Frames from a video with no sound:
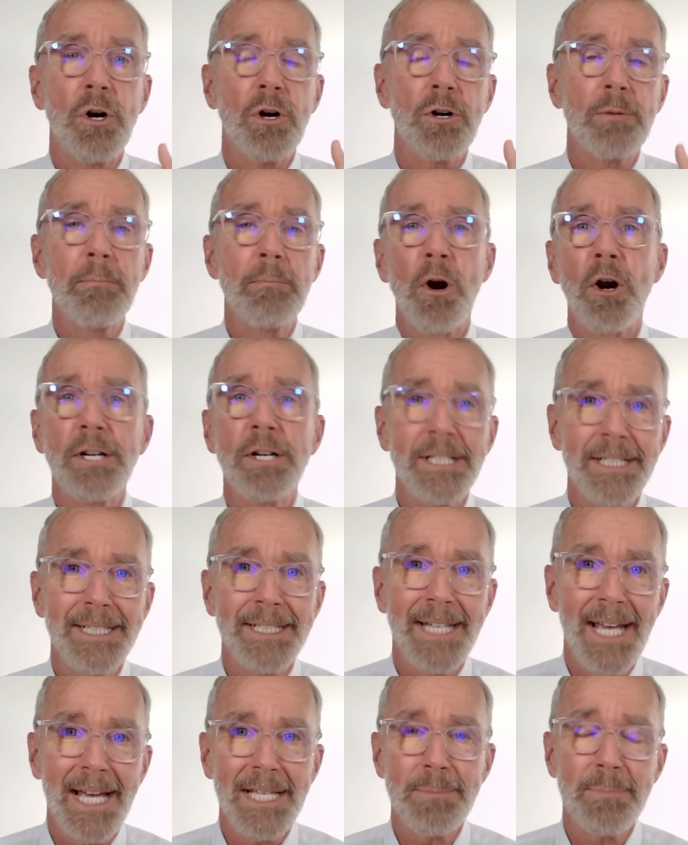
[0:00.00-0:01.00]
are
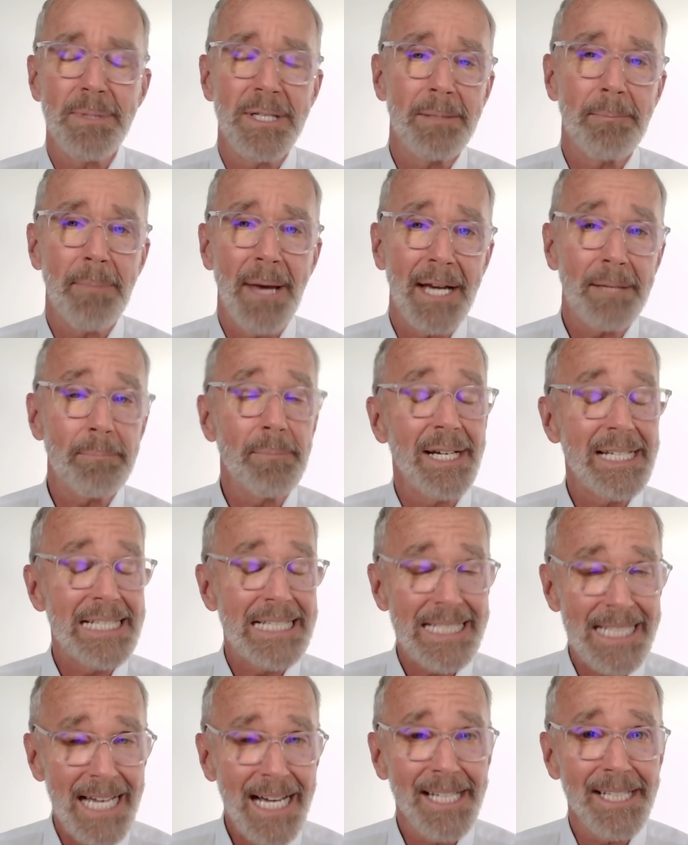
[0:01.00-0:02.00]
marketed as being backed by
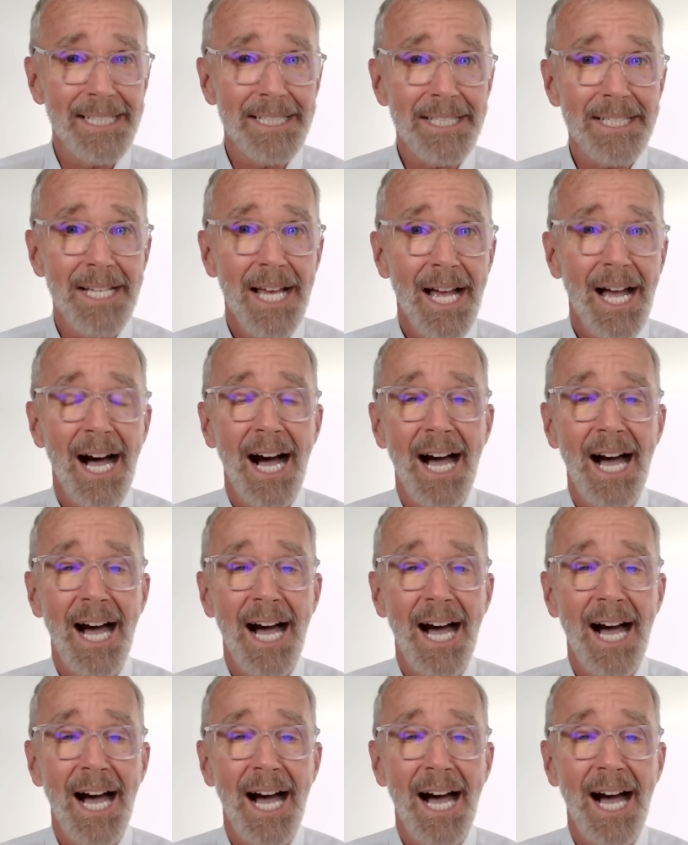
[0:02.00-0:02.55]
science,